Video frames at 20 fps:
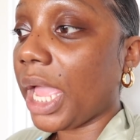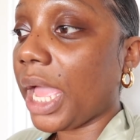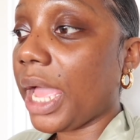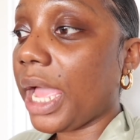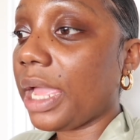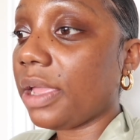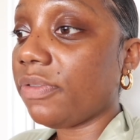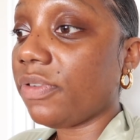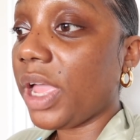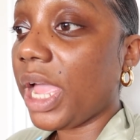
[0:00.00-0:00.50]

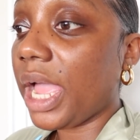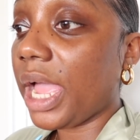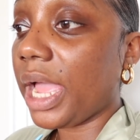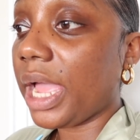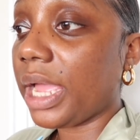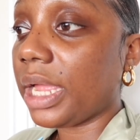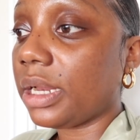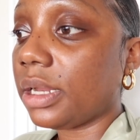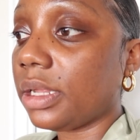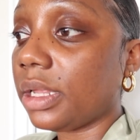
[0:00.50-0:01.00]
I've
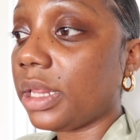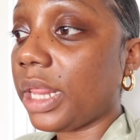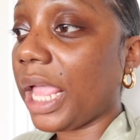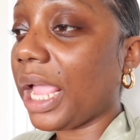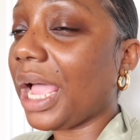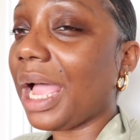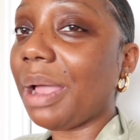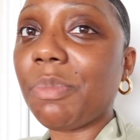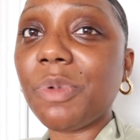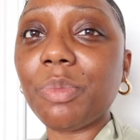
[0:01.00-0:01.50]
had,
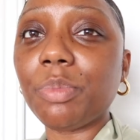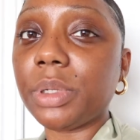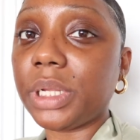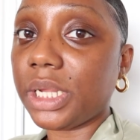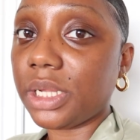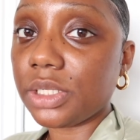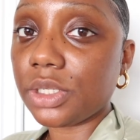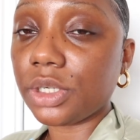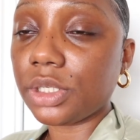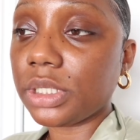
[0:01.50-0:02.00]
like, I'm a
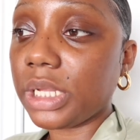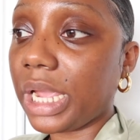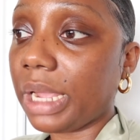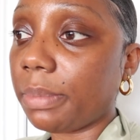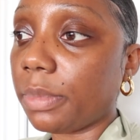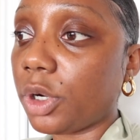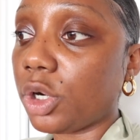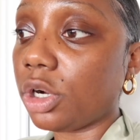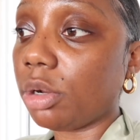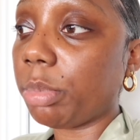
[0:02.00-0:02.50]
blazer
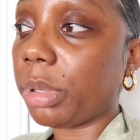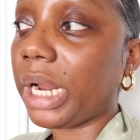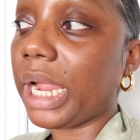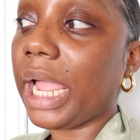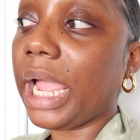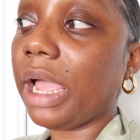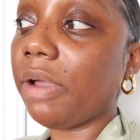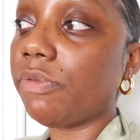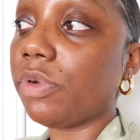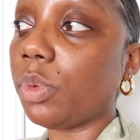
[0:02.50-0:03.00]
type girl, but I
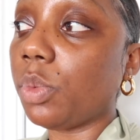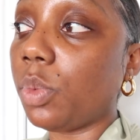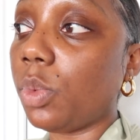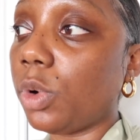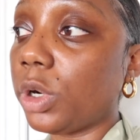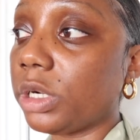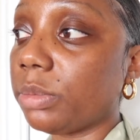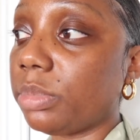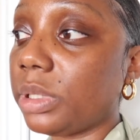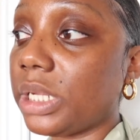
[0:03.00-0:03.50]
haven't
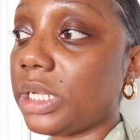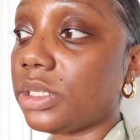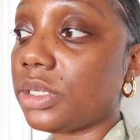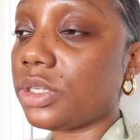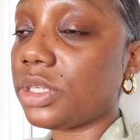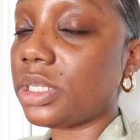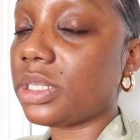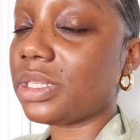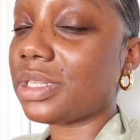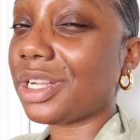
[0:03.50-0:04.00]
worn
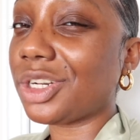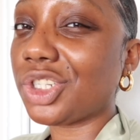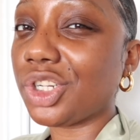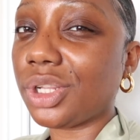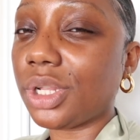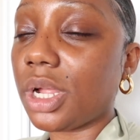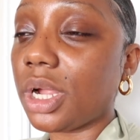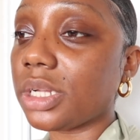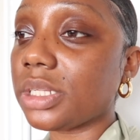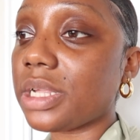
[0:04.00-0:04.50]
blazers in such a
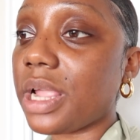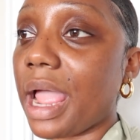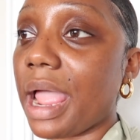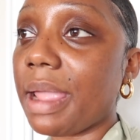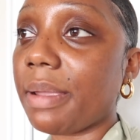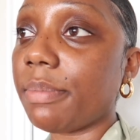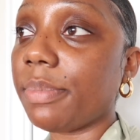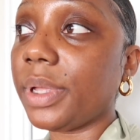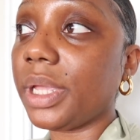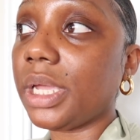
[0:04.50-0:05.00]
long
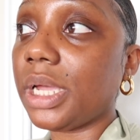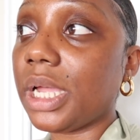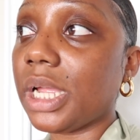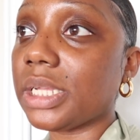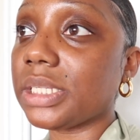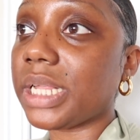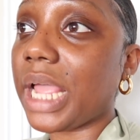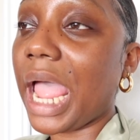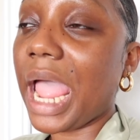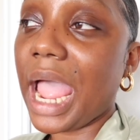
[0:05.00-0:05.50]
time
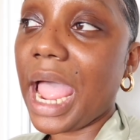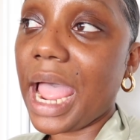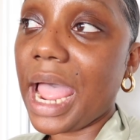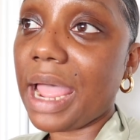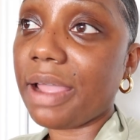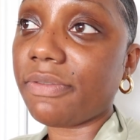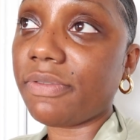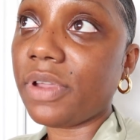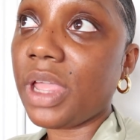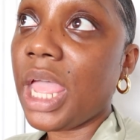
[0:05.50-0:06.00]
because I
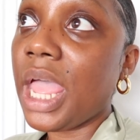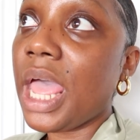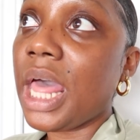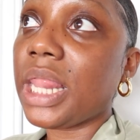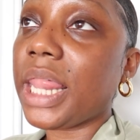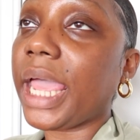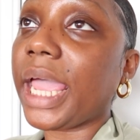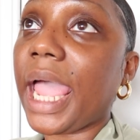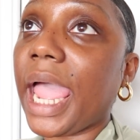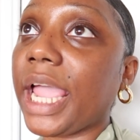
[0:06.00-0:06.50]
have,
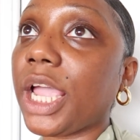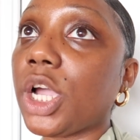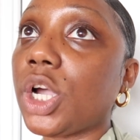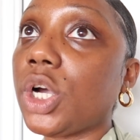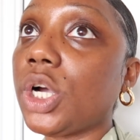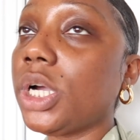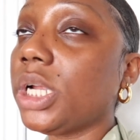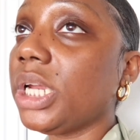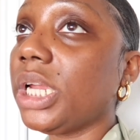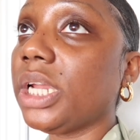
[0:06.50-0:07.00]
like, I
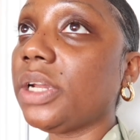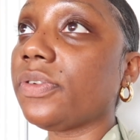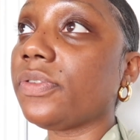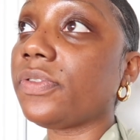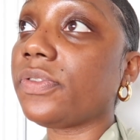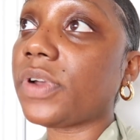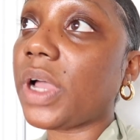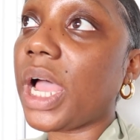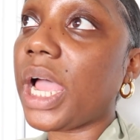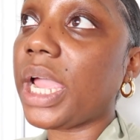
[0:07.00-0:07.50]
couldn't
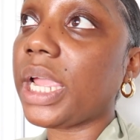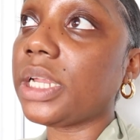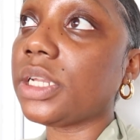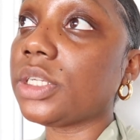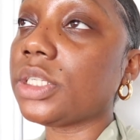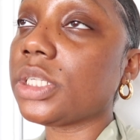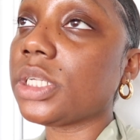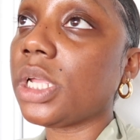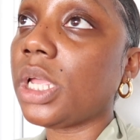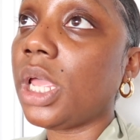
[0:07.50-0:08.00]

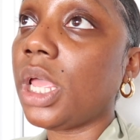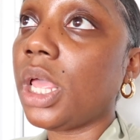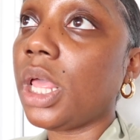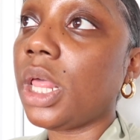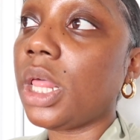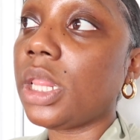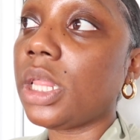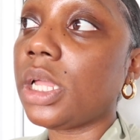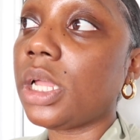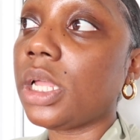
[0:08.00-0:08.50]
find
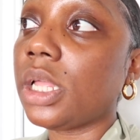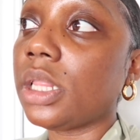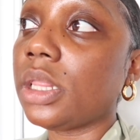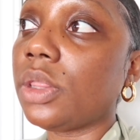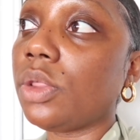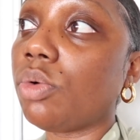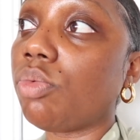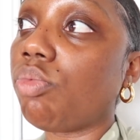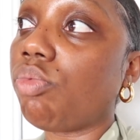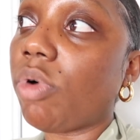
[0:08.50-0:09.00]

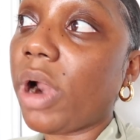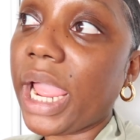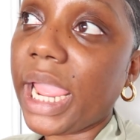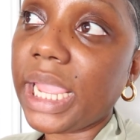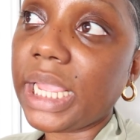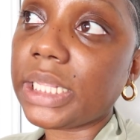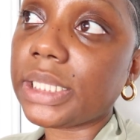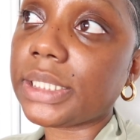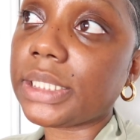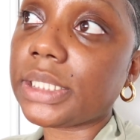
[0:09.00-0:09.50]
the
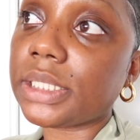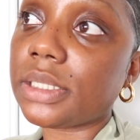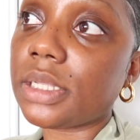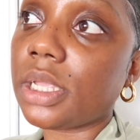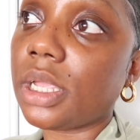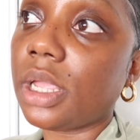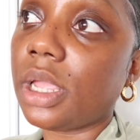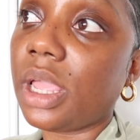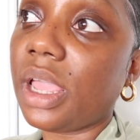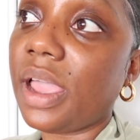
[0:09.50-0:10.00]
right
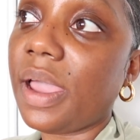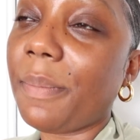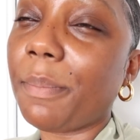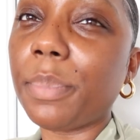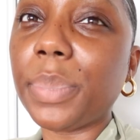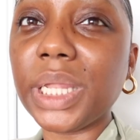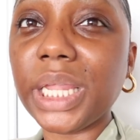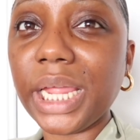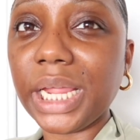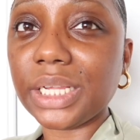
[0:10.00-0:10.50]

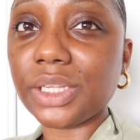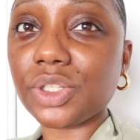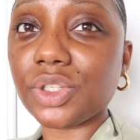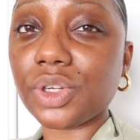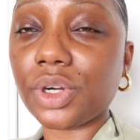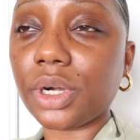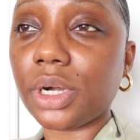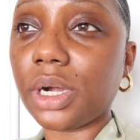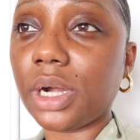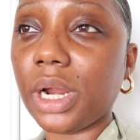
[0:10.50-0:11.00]

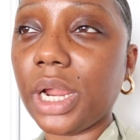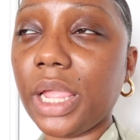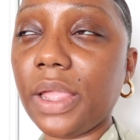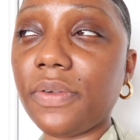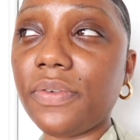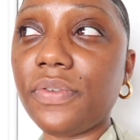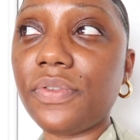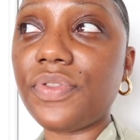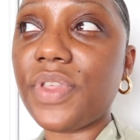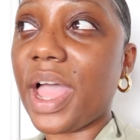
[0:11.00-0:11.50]
blazer,
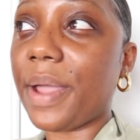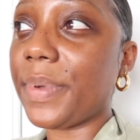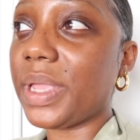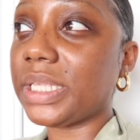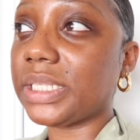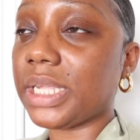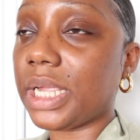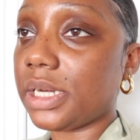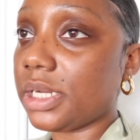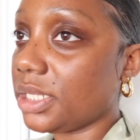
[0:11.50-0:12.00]
if that
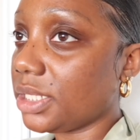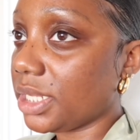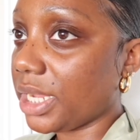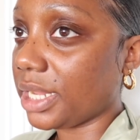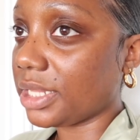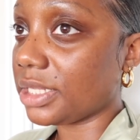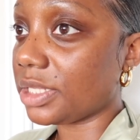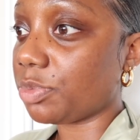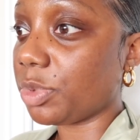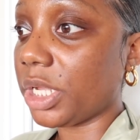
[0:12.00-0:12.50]
makes any
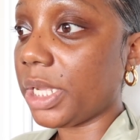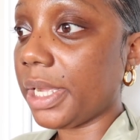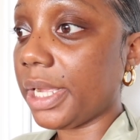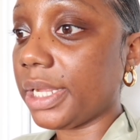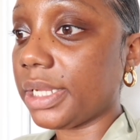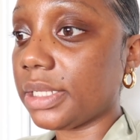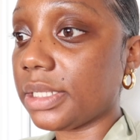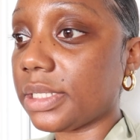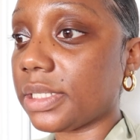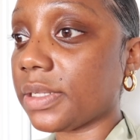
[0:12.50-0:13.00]
sense,
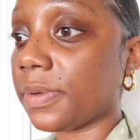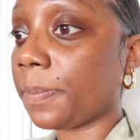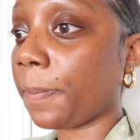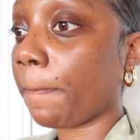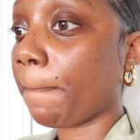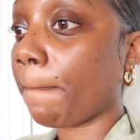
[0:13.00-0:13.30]
because